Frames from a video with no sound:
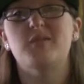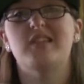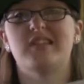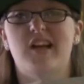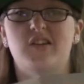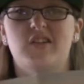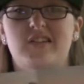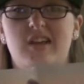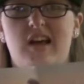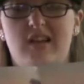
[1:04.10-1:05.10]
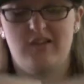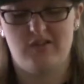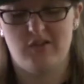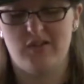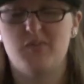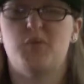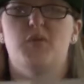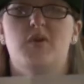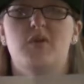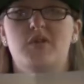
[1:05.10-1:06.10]
one is actually signed, so this one
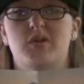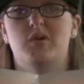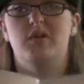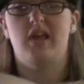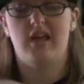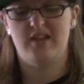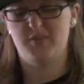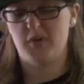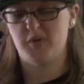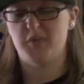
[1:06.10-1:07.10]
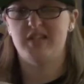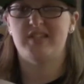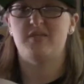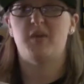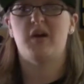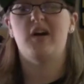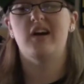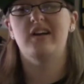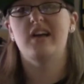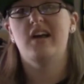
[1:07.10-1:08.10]
will always hold a special place in my
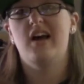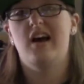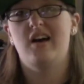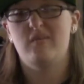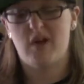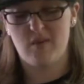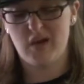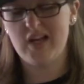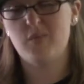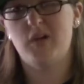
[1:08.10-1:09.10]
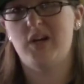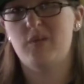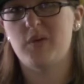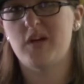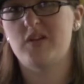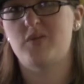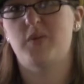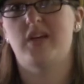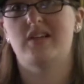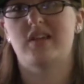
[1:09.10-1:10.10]
heart. I might not put it up yet just
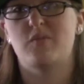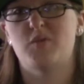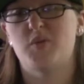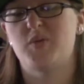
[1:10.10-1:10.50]
because I'm supposed